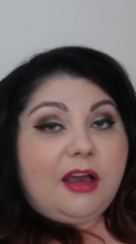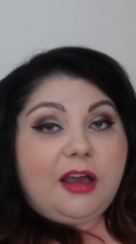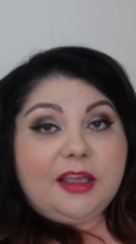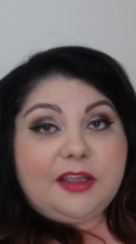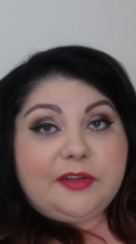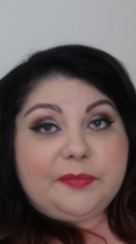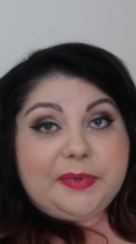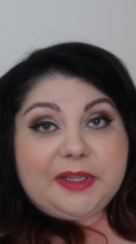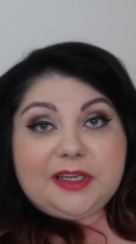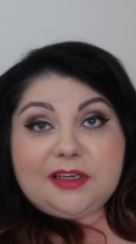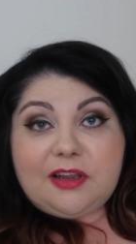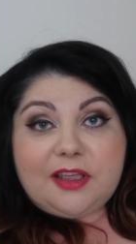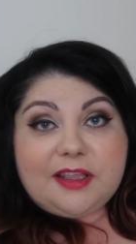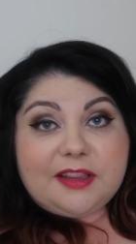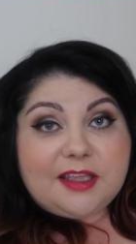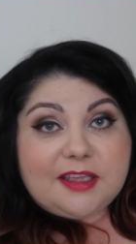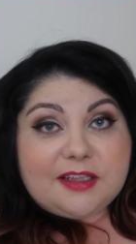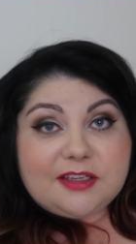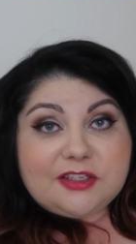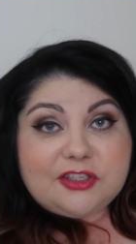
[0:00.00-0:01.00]
I have been
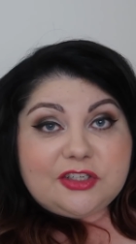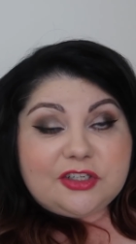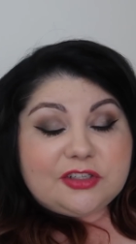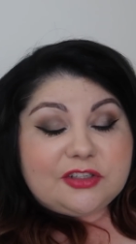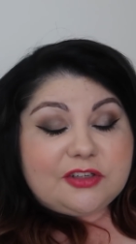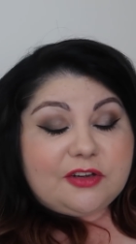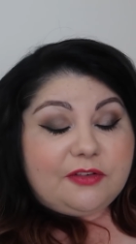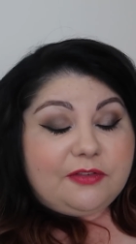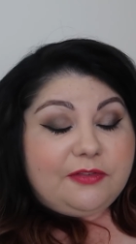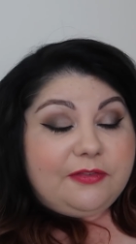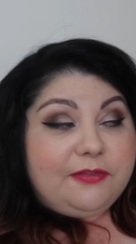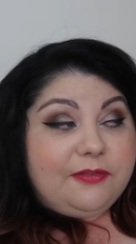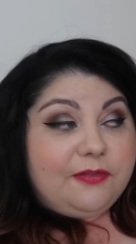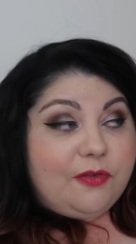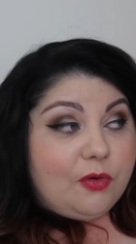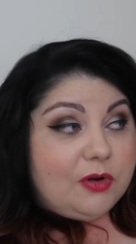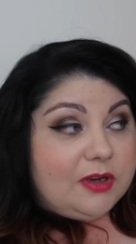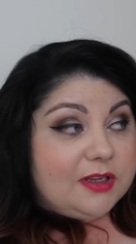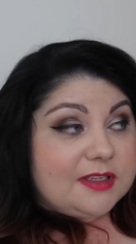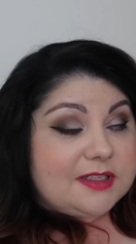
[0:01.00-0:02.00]
like this, just
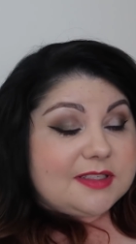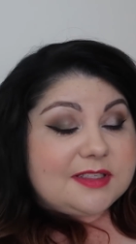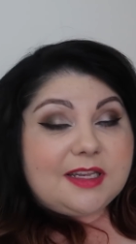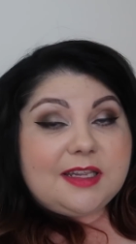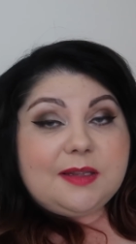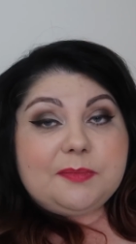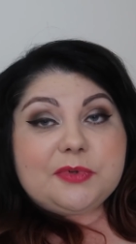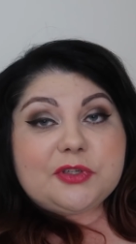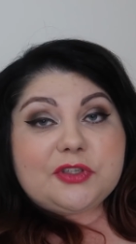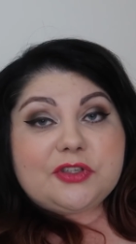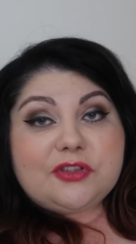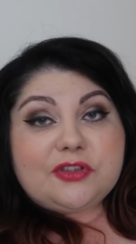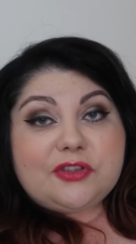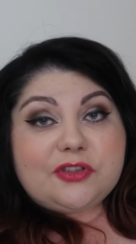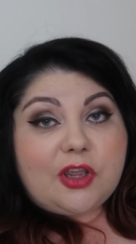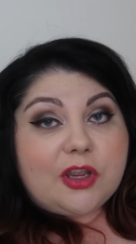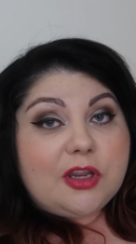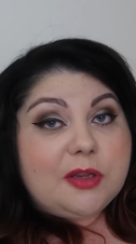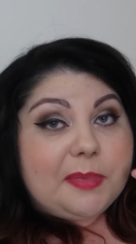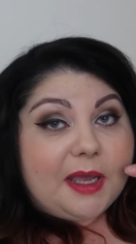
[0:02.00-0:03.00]
falling asleep
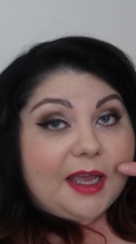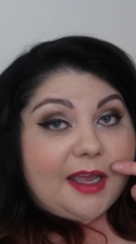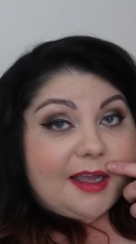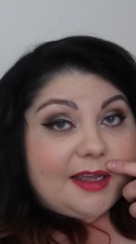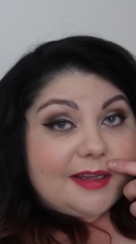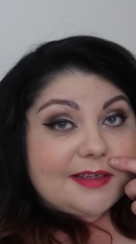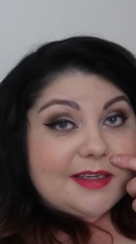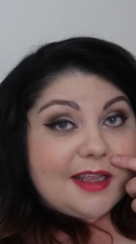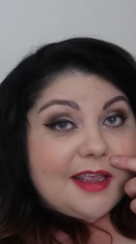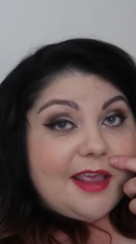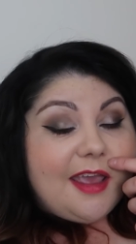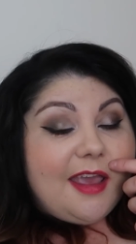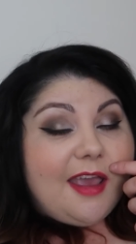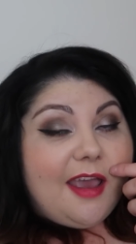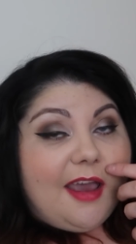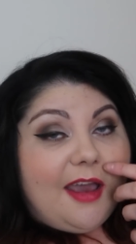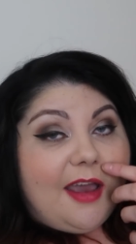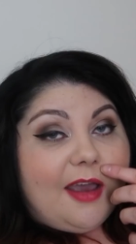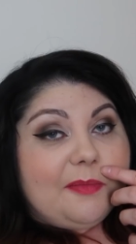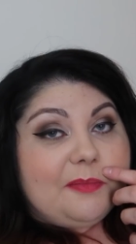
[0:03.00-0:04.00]
so bad.
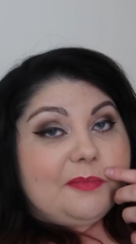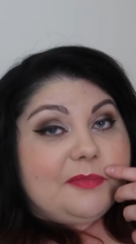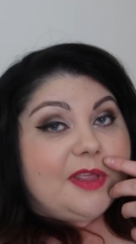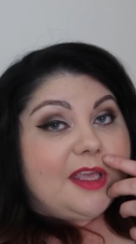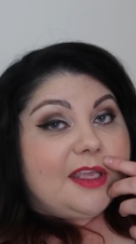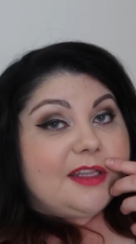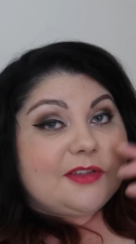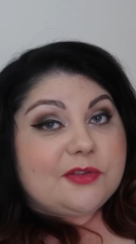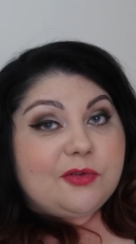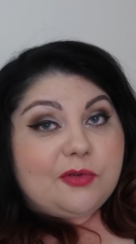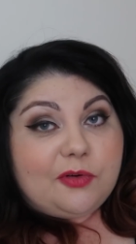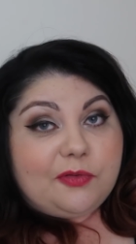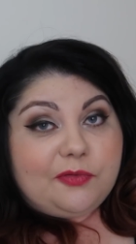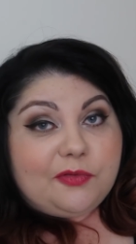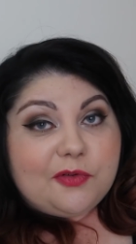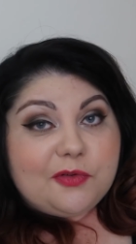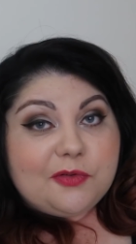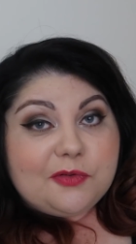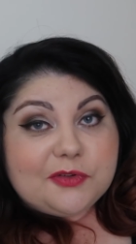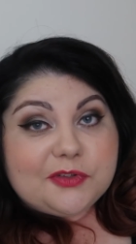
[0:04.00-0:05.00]
Um, it's
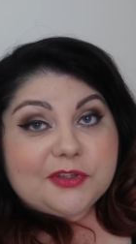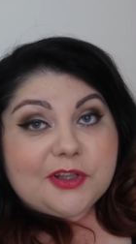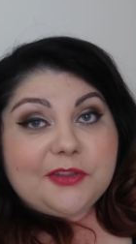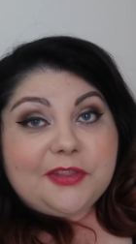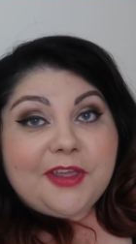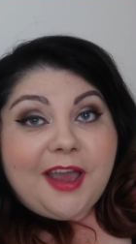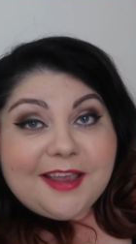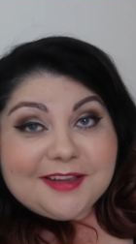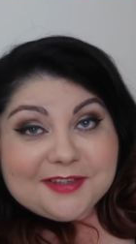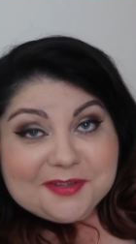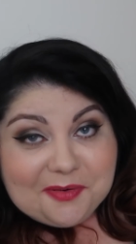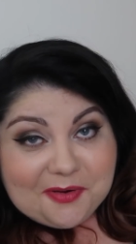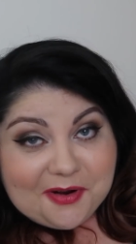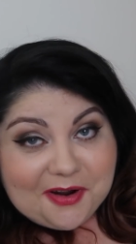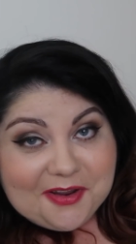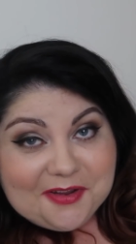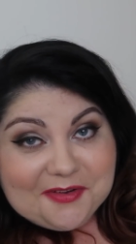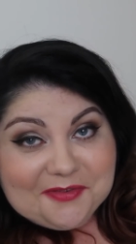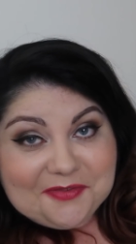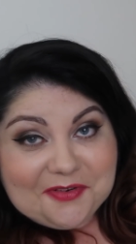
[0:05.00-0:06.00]
awful, so that is
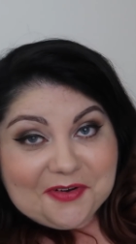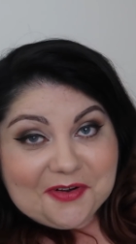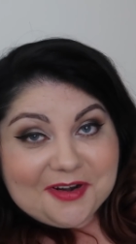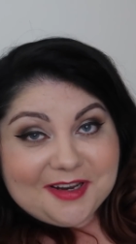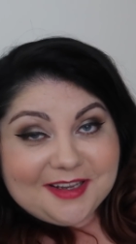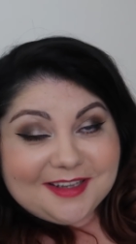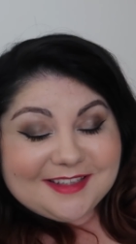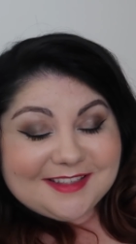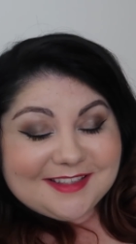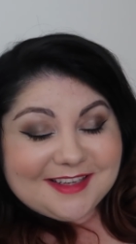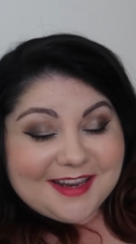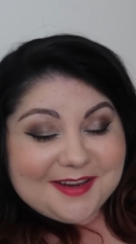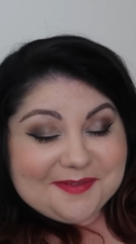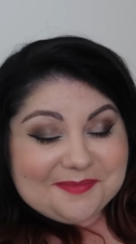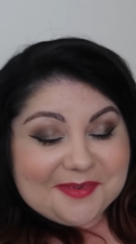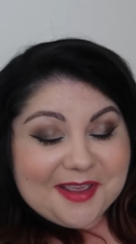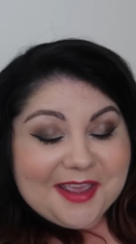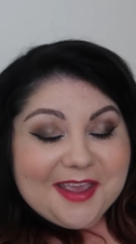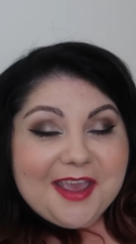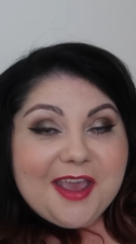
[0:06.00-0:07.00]
why I'm falling
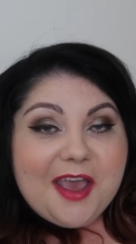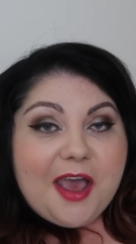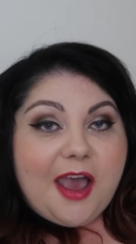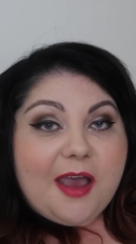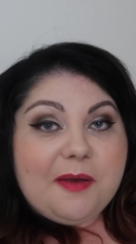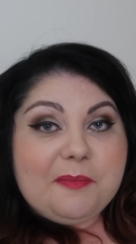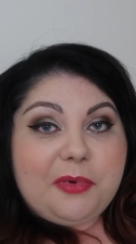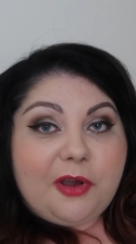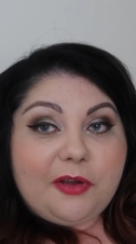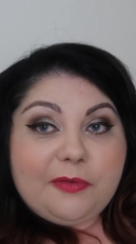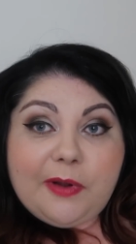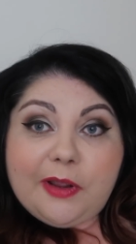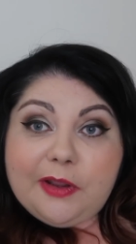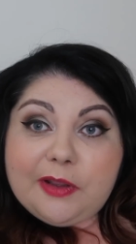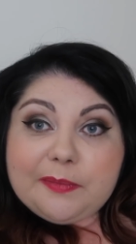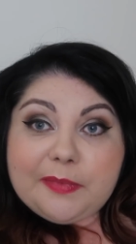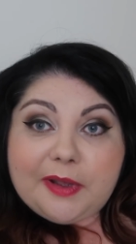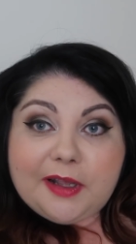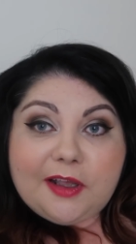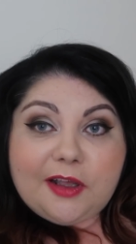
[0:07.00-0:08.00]
asleep, um, but I've
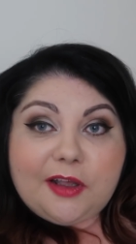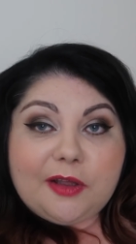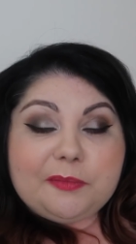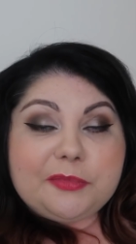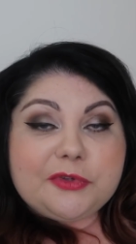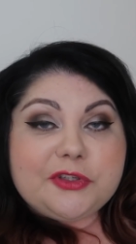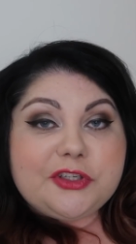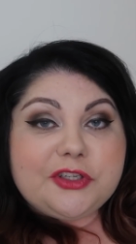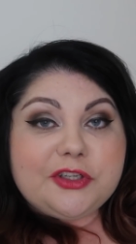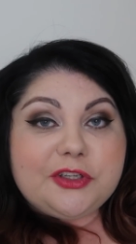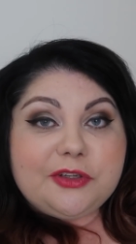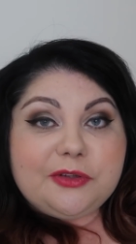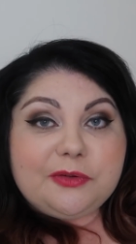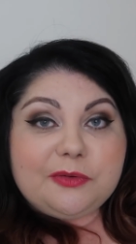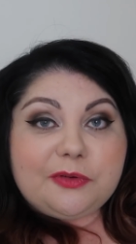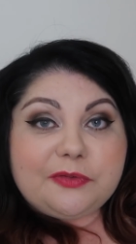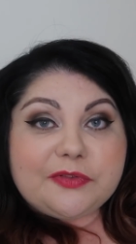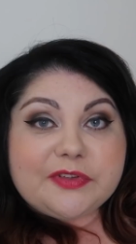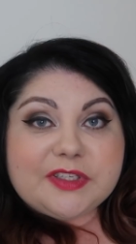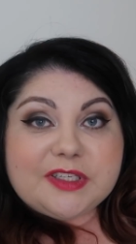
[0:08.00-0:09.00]
woken back up
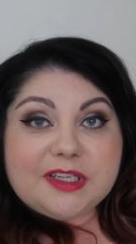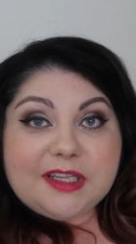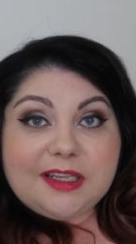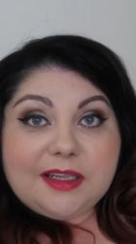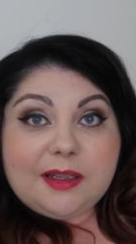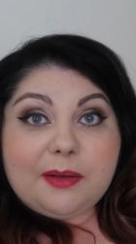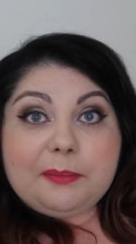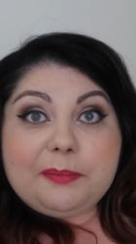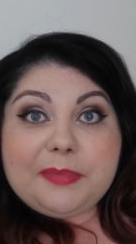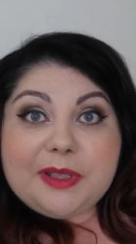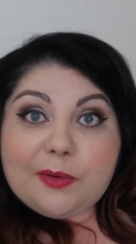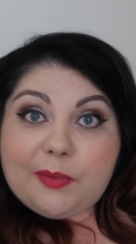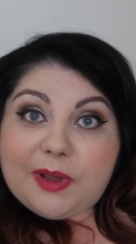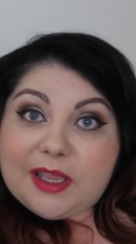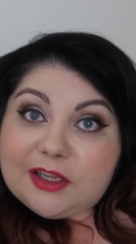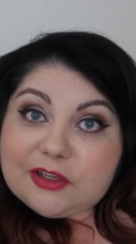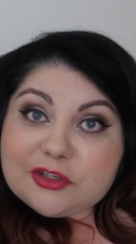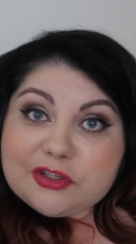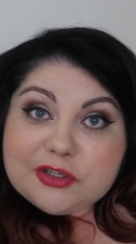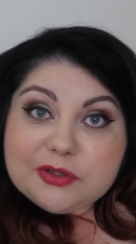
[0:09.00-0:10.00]
to obviously be
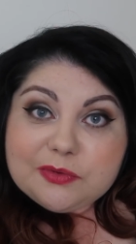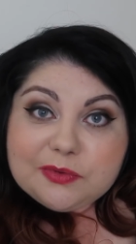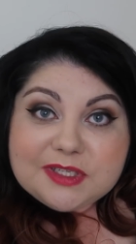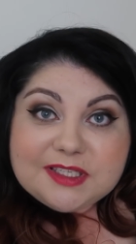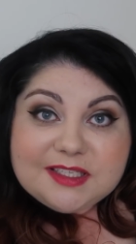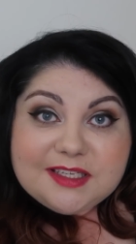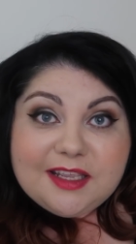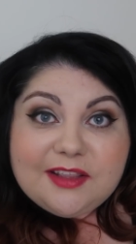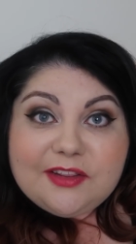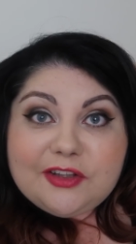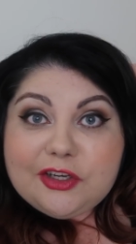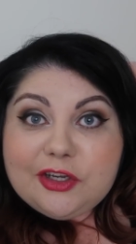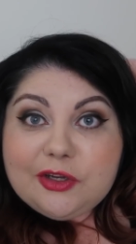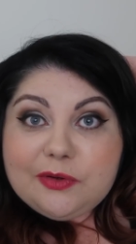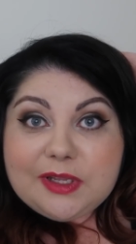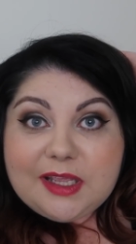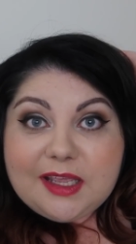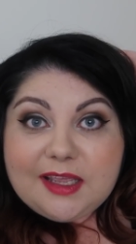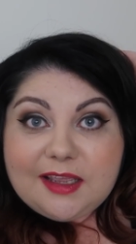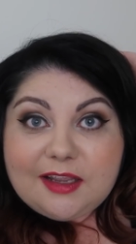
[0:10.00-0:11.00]
awake to see in the new
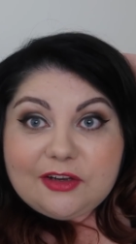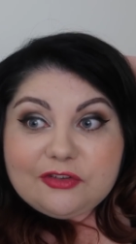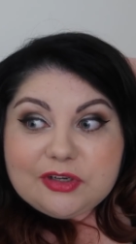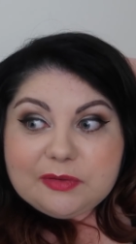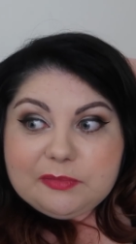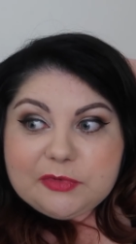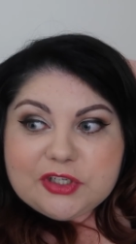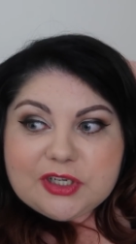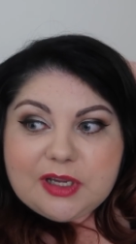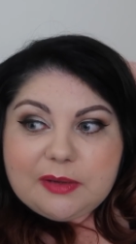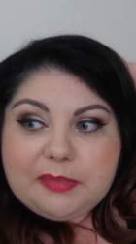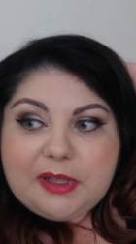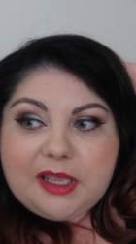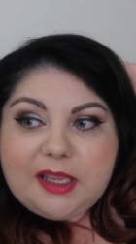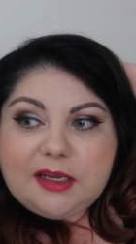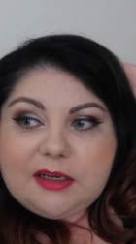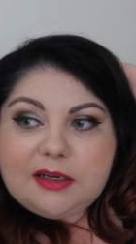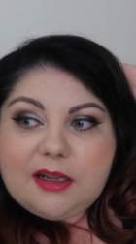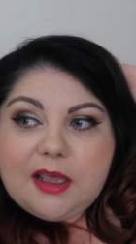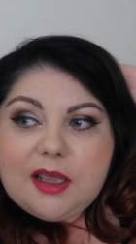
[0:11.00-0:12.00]
year and drink my
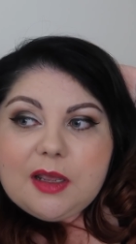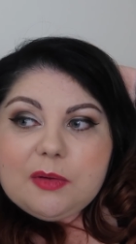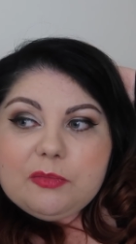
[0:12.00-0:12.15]
champagne.